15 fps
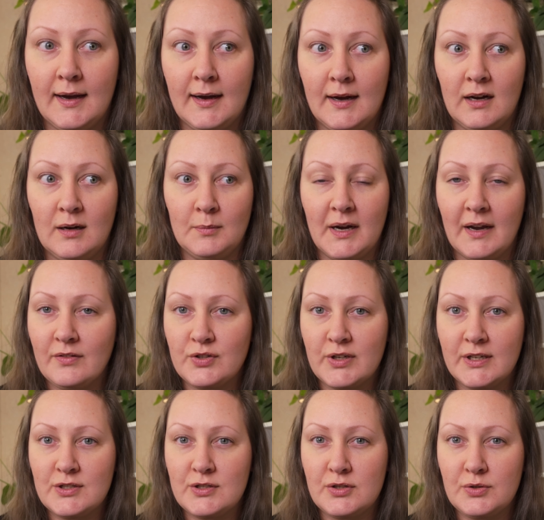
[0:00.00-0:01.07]
I've
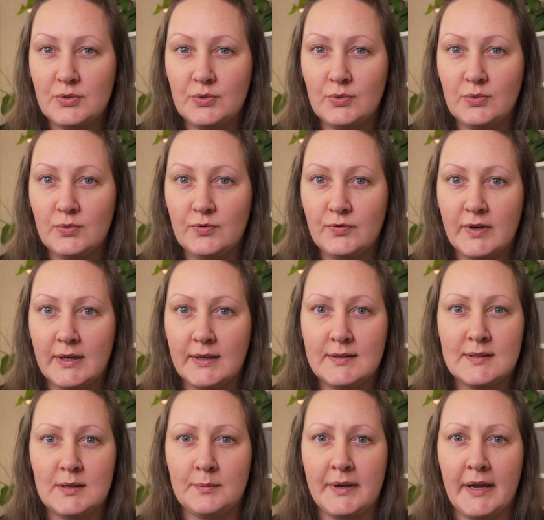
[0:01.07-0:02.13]
tried to
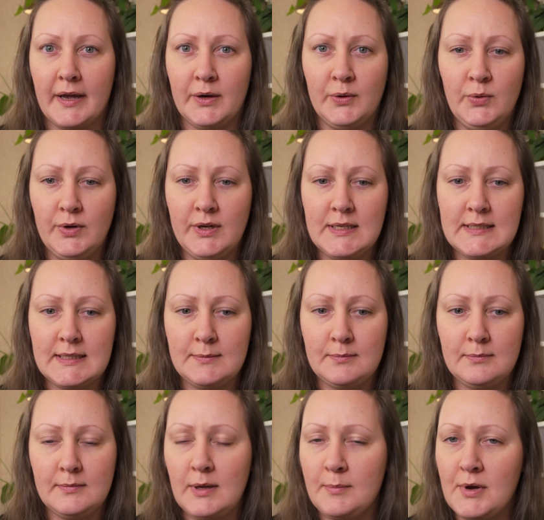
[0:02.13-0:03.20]
find some categories
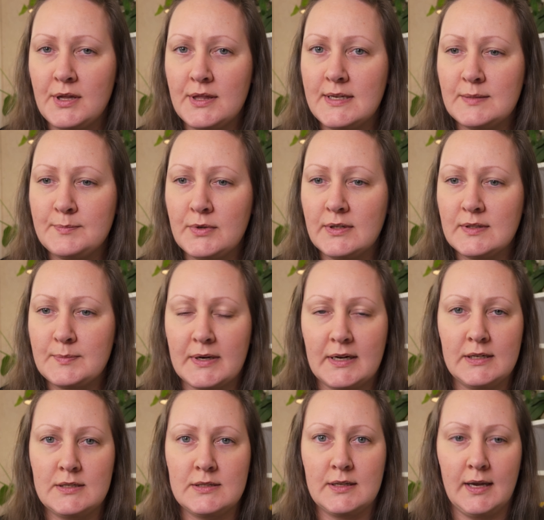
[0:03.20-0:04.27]
among these books,
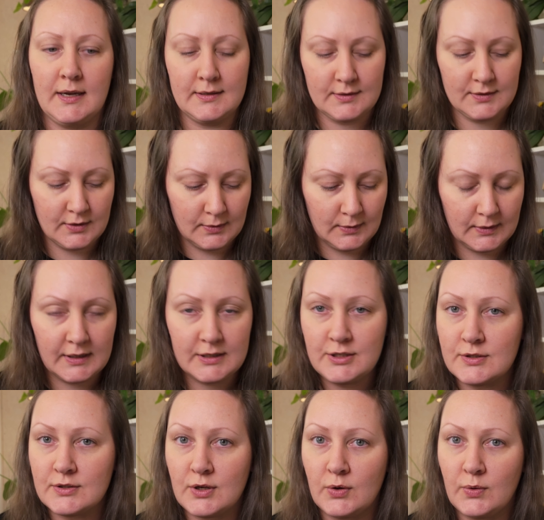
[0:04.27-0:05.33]
but I just can't. So let's
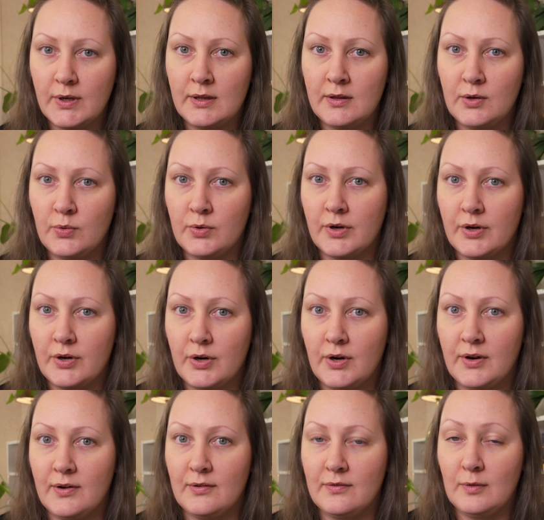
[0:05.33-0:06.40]
just go in the order
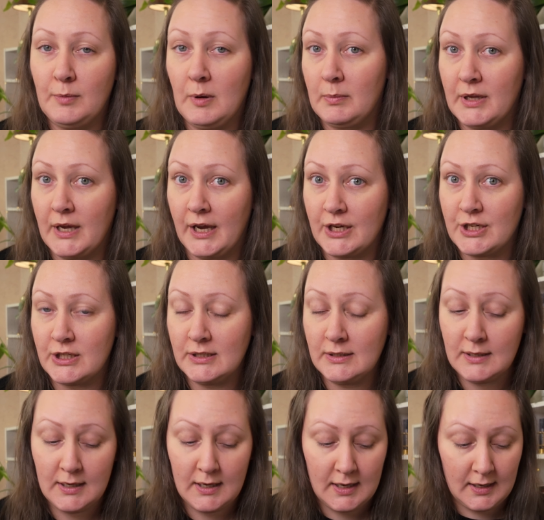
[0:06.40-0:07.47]
of
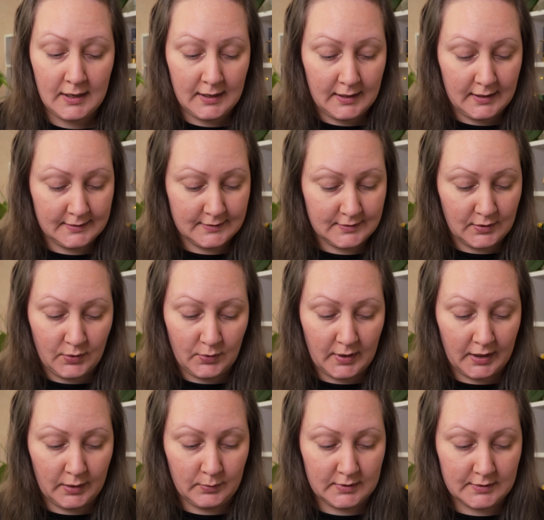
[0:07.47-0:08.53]
publication. And so
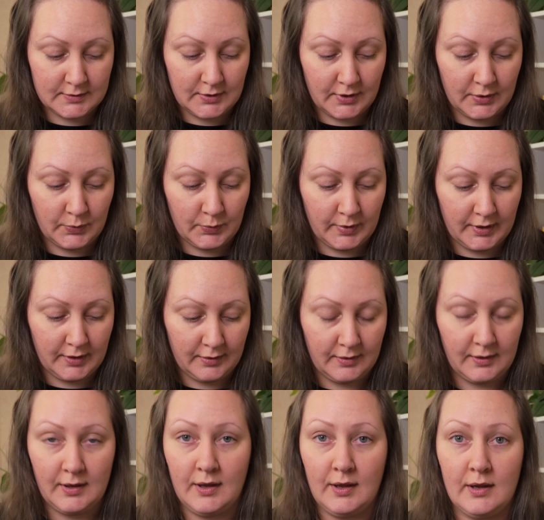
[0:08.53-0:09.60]
I will start with
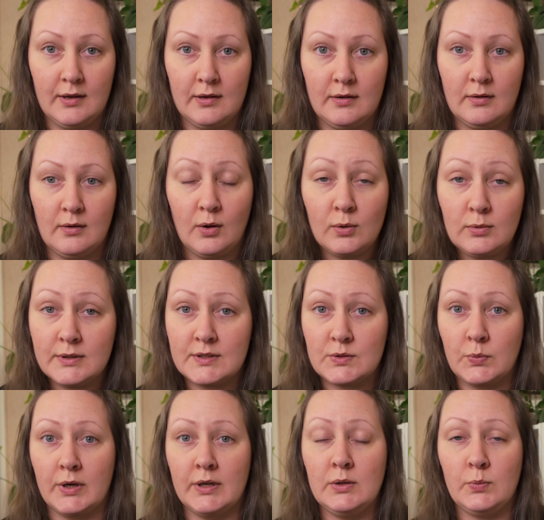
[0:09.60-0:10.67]
the
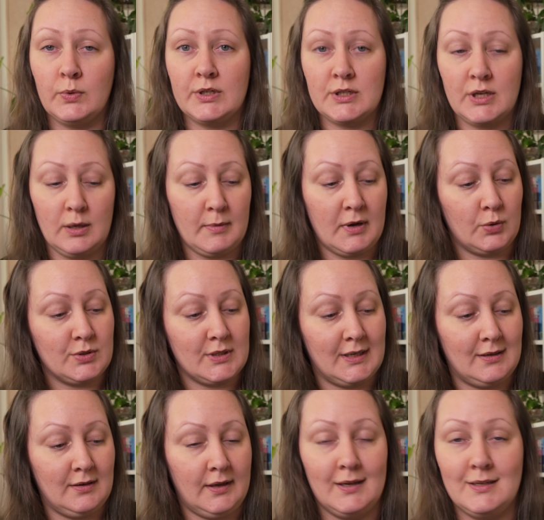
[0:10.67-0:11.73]
oldest one, which came out
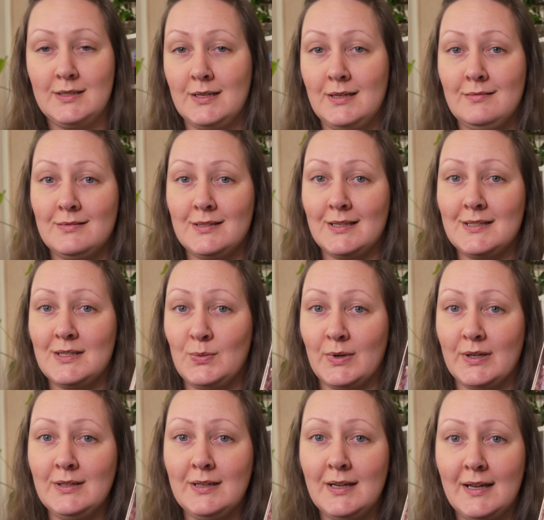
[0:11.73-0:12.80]
in
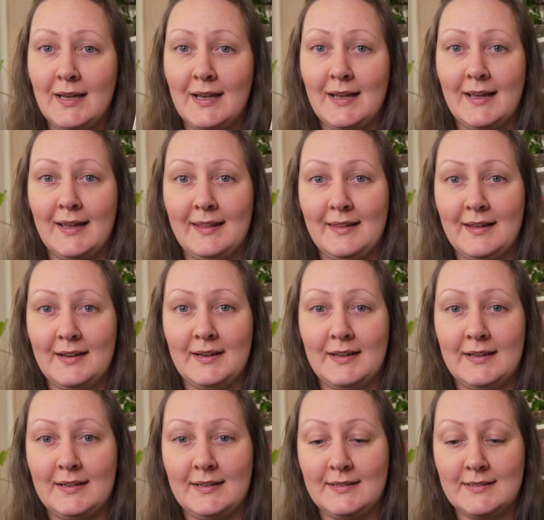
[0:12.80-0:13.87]
1861, and
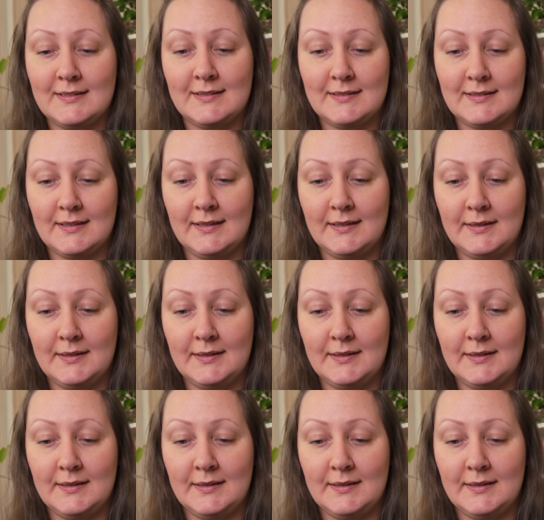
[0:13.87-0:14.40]
that is